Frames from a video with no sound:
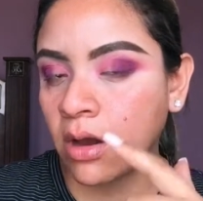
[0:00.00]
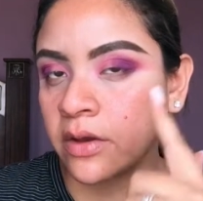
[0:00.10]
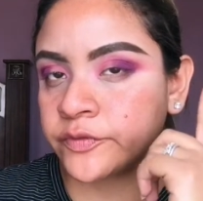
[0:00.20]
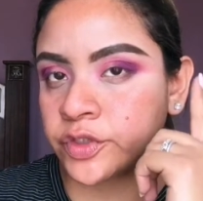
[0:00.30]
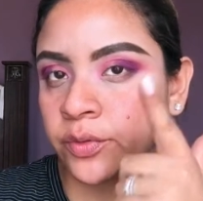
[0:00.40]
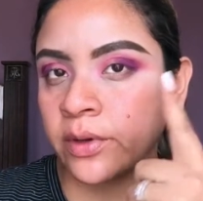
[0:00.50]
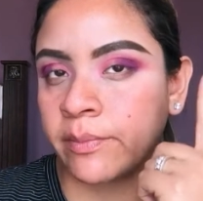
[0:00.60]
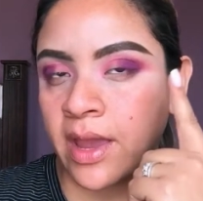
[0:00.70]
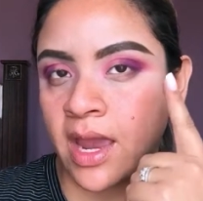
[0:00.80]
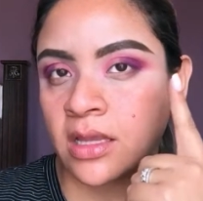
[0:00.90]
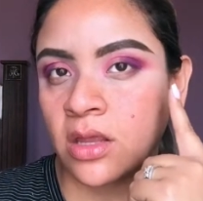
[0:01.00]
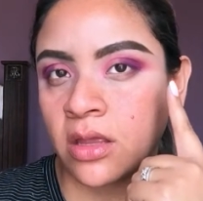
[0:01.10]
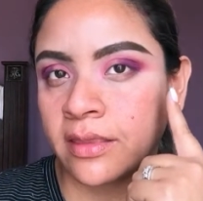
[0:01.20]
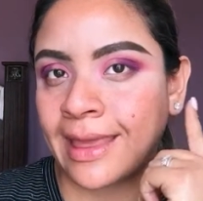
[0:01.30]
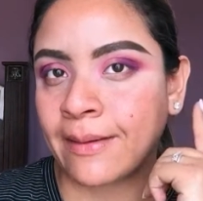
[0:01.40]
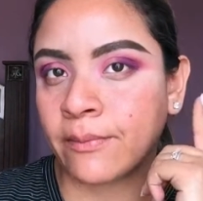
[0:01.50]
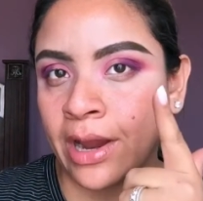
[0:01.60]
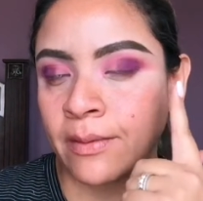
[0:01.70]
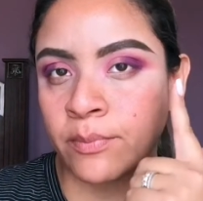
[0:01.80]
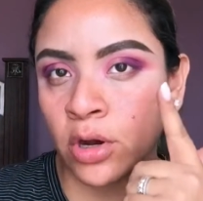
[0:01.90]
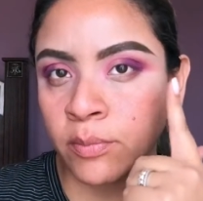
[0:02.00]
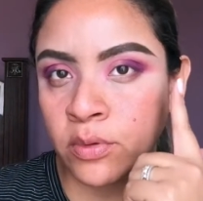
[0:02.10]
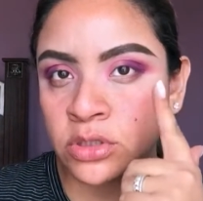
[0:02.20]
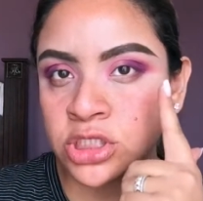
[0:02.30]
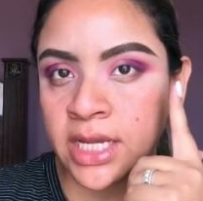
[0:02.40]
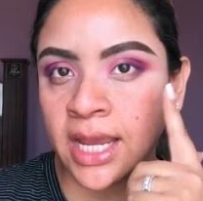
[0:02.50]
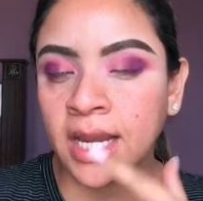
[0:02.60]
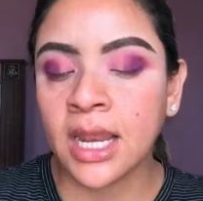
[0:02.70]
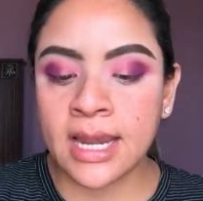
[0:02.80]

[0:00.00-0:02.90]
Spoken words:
after we packed on that bright purple shade.